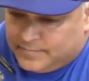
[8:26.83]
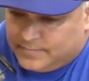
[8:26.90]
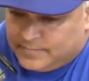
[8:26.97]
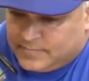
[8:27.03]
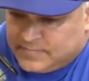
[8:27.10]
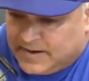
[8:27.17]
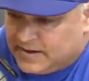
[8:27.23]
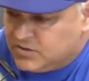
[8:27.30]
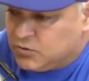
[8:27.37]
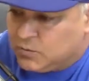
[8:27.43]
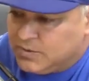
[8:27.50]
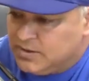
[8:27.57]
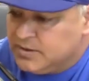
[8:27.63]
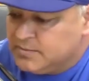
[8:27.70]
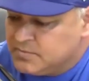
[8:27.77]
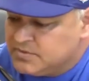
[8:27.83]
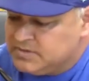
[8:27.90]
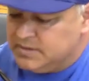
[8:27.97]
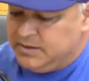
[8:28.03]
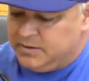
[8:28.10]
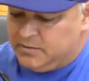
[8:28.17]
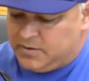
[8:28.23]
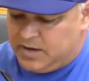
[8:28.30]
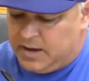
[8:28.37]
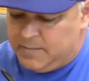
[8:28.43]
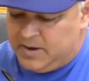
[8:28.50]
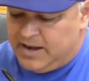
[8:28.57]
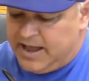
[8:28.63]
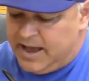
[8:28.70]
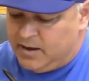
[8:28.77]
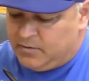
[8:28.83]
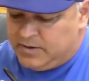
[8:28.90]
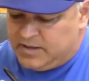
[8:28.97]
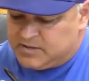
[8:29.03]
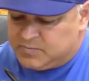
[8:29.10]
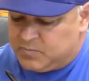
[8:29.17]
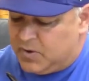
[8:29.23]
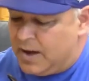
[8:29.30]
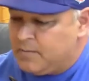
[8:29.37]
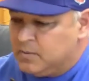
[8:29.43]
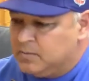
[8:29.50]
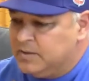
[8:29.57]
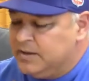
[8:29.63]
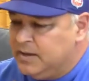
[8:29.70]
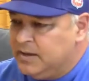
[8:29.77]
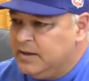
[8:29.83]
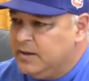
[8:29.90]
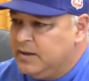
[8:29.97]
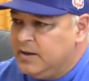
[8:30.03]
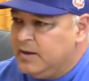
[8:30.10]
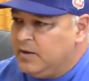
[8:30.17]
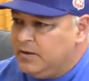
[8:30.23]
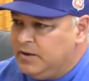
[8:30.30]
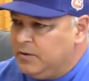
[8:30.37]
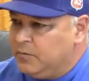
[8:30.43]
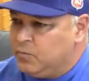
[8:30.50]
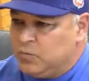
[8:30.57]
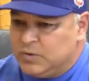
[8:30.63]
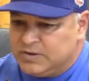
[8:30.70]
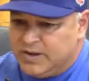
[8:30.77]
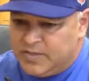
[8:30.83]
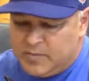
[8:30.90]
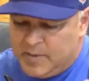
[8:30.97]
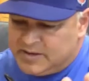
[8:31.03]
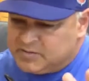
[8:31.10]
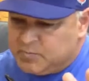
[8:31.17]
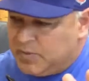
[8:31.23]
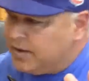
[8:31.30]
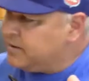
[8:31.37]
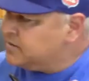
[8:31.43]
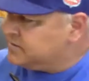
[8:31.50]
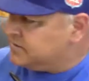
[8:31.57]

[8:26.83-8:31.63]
Nigel Williams, coming out is probably one of the best players in